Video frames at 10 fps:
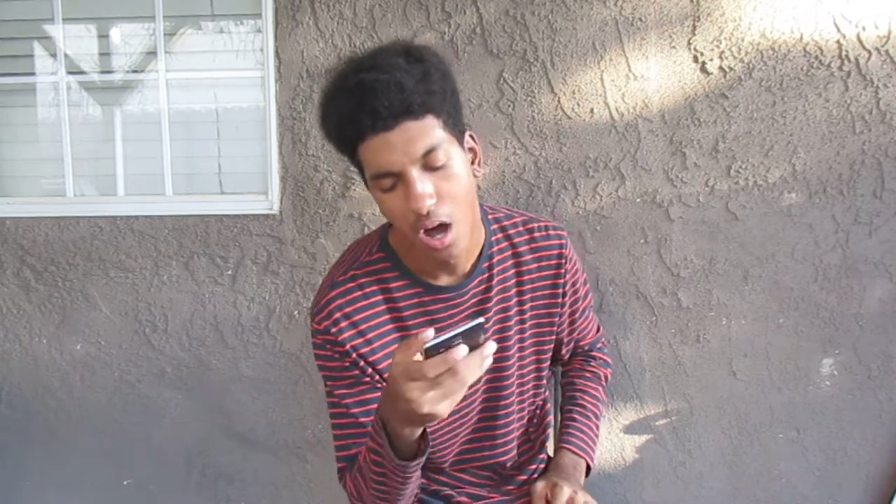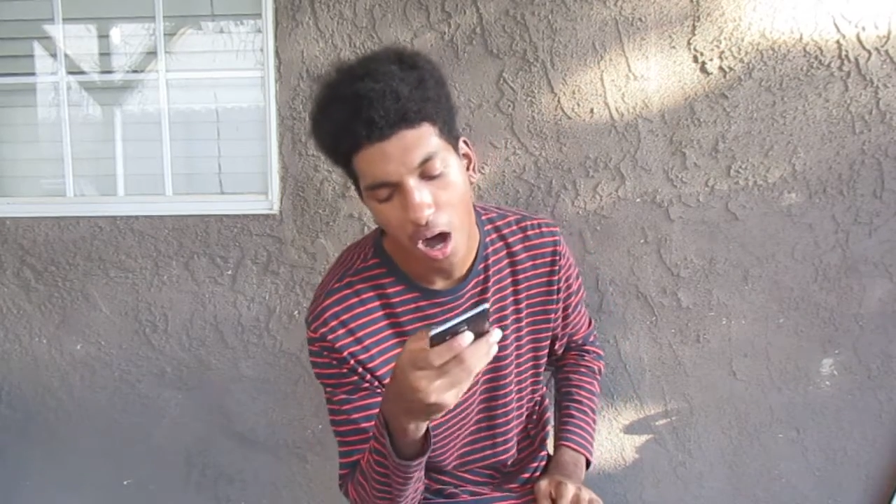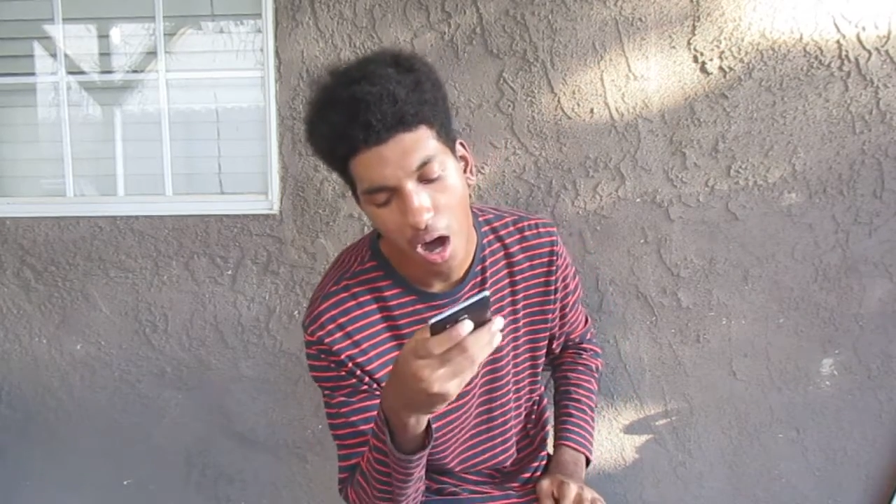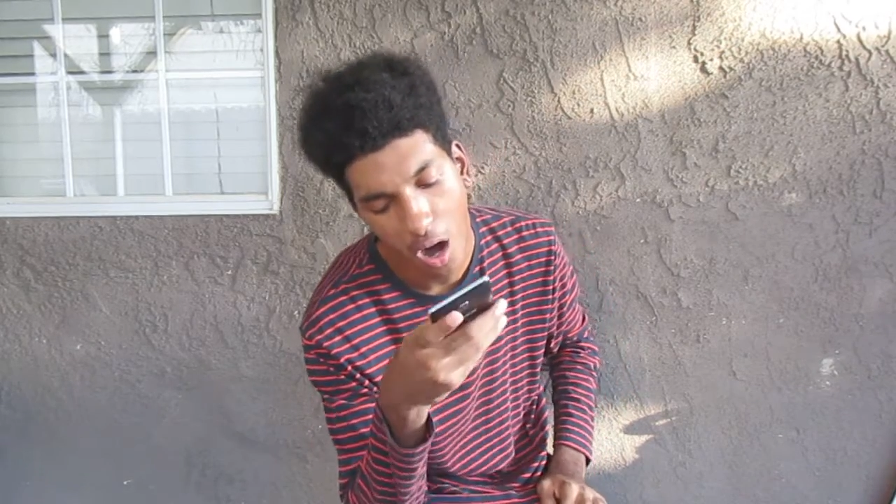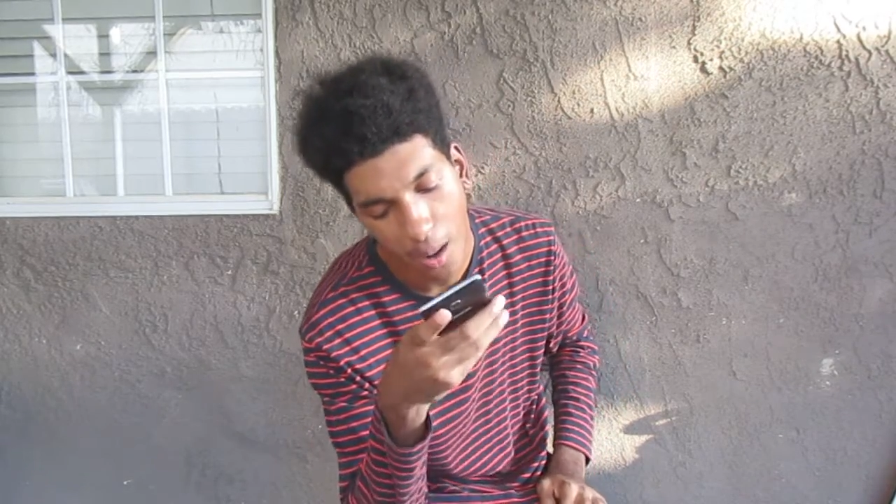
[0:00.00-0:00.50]

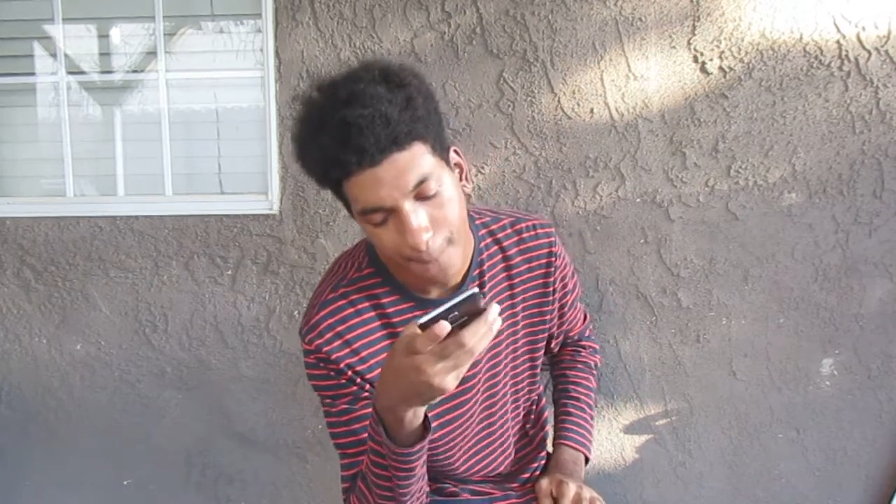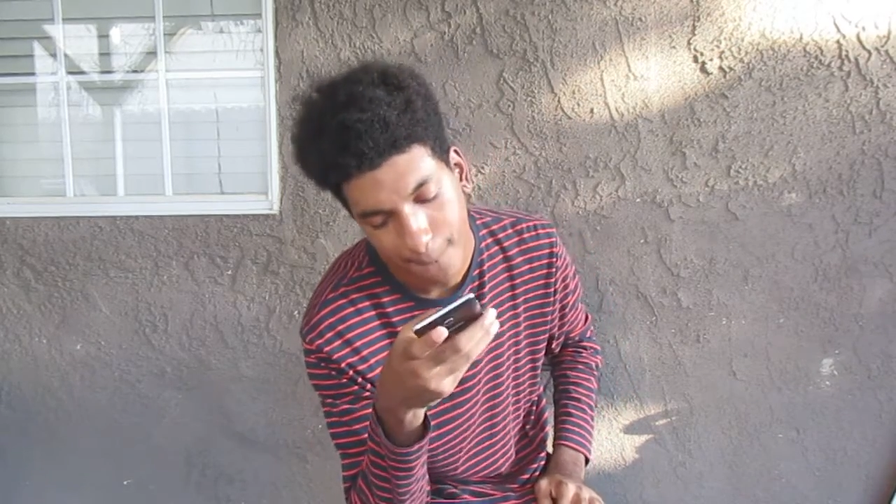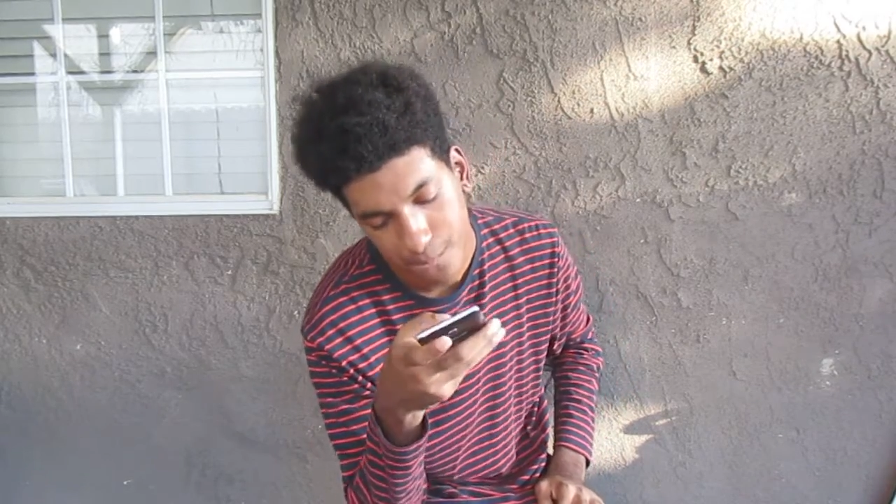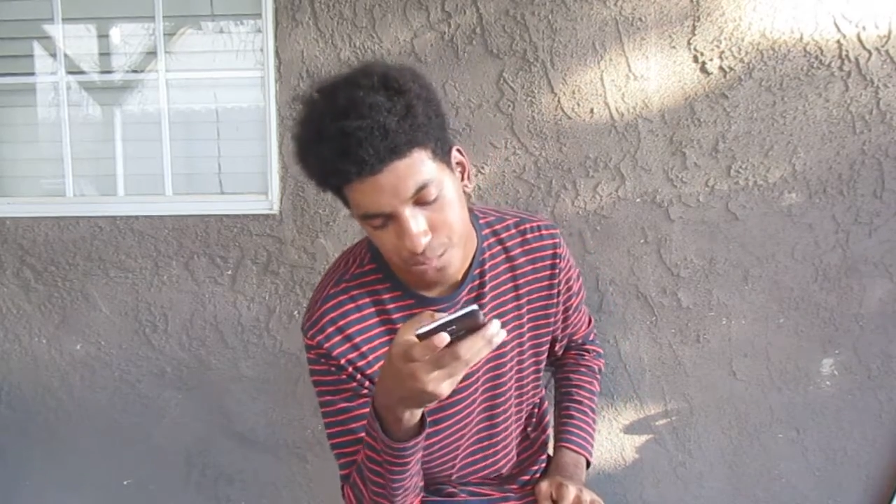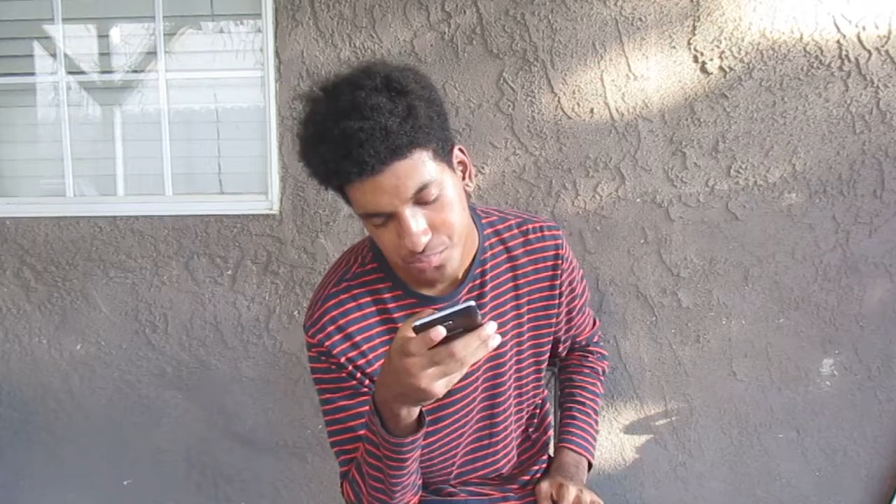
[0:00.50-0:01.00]
Um,
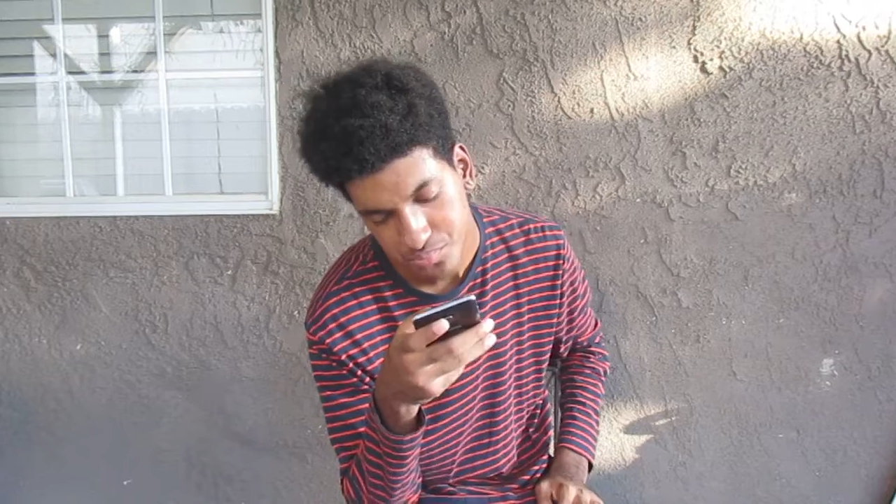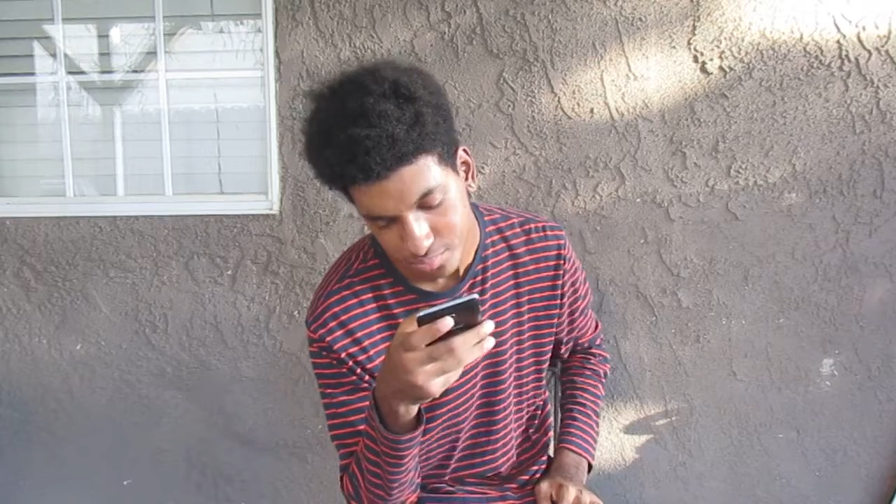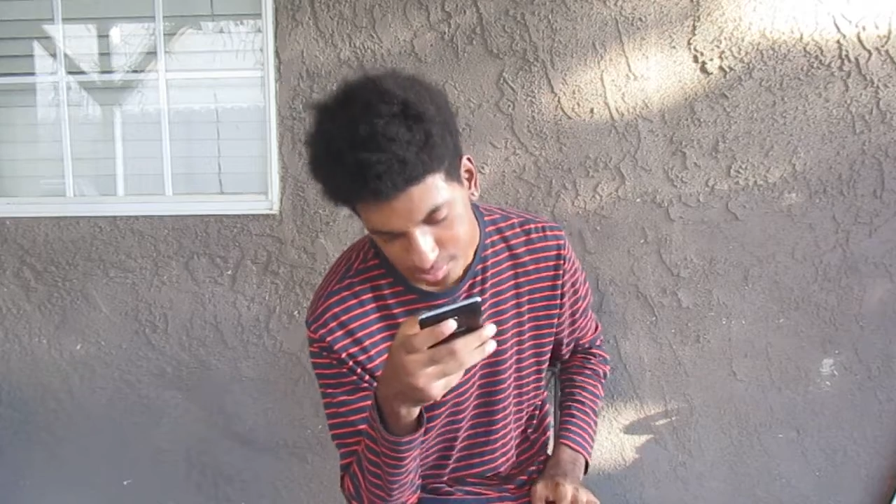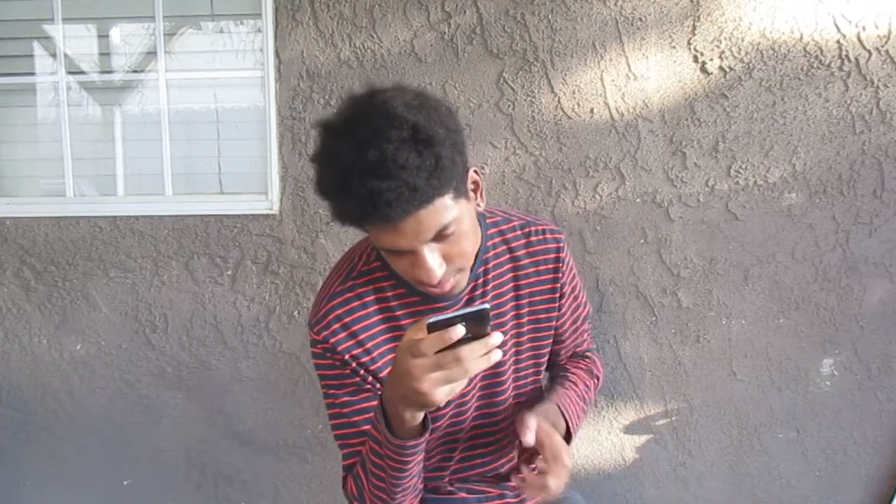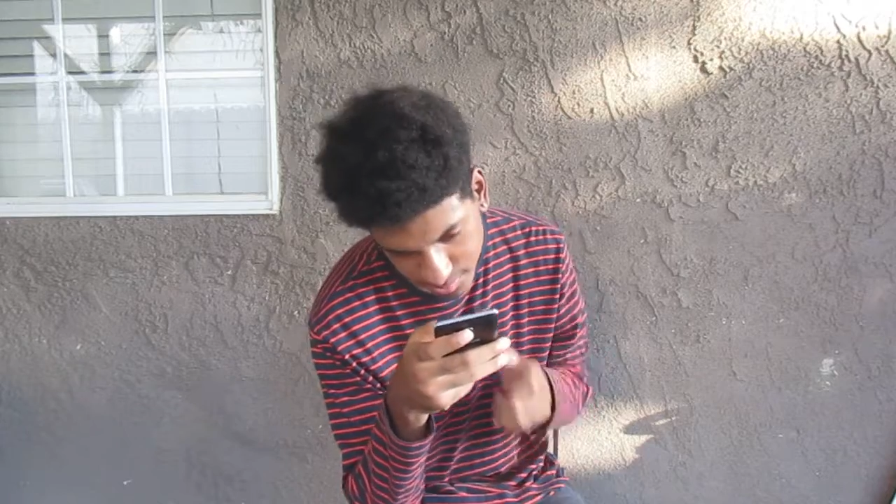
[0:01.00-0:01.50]

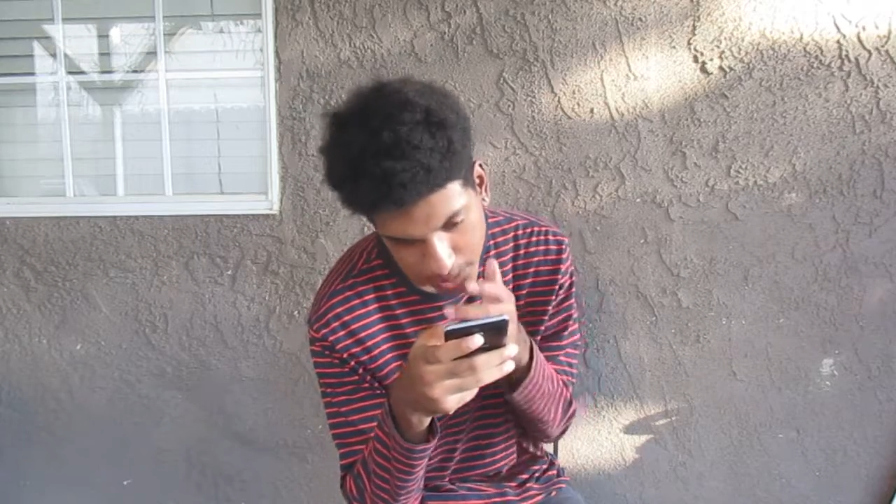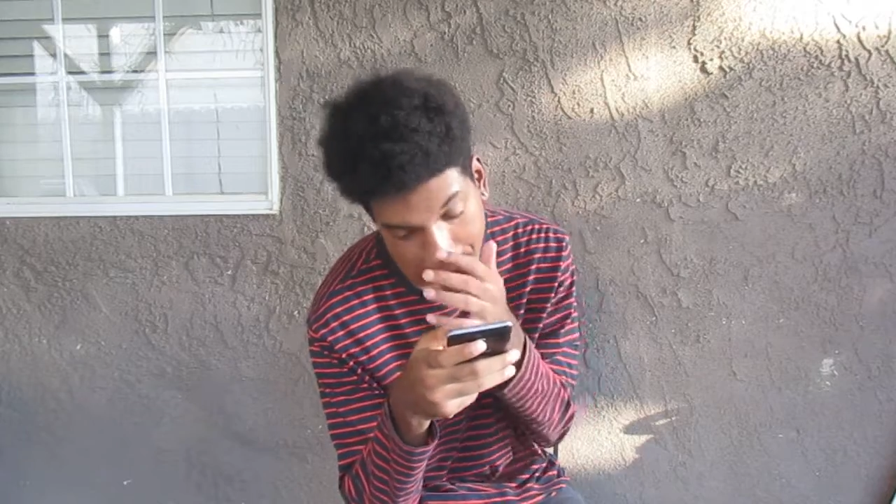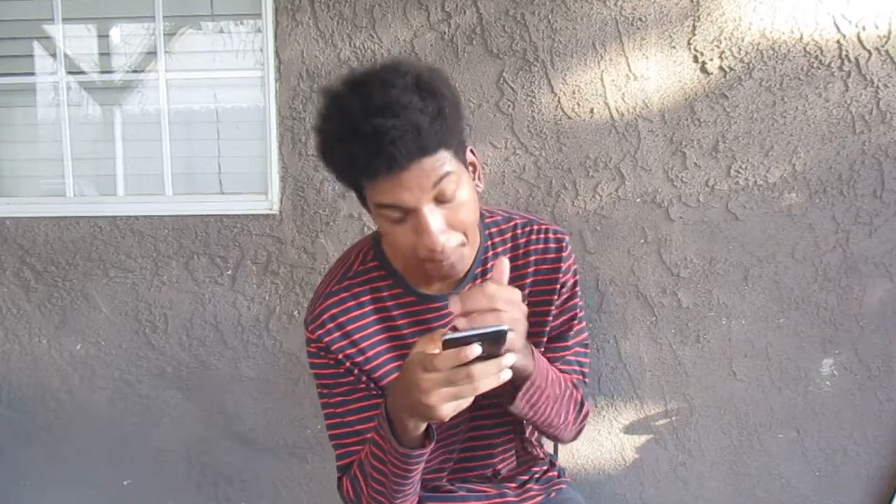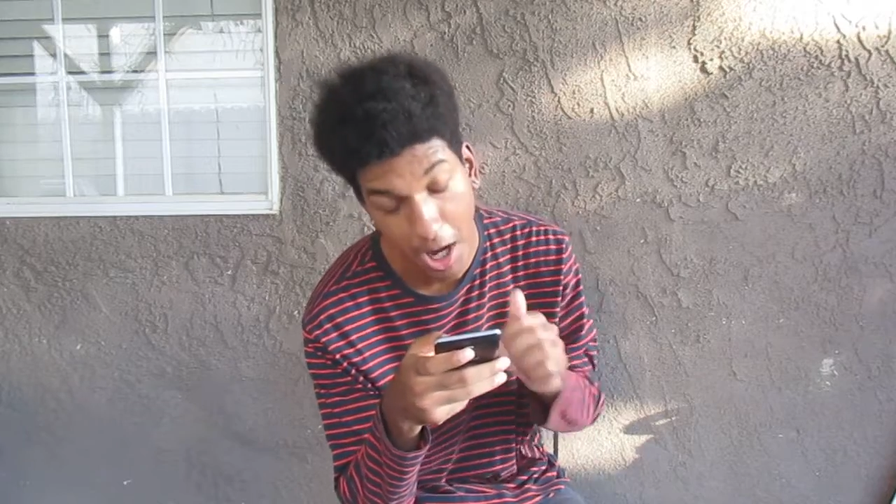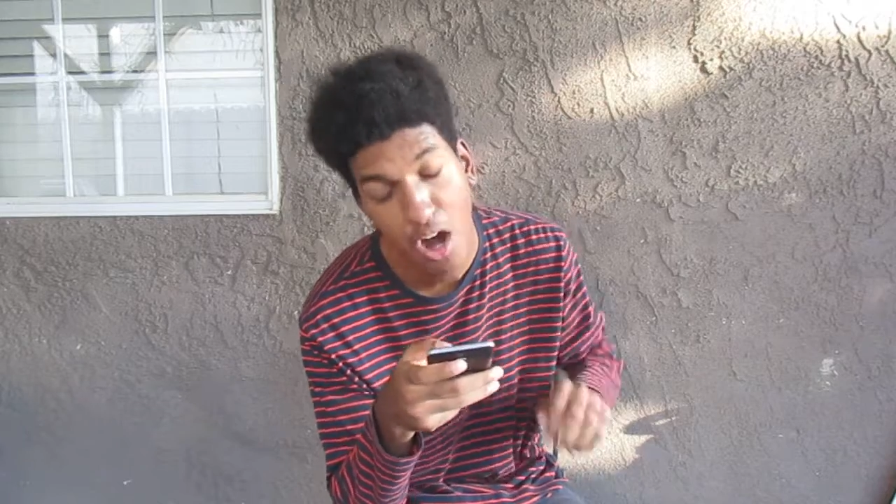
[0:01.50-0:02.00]
but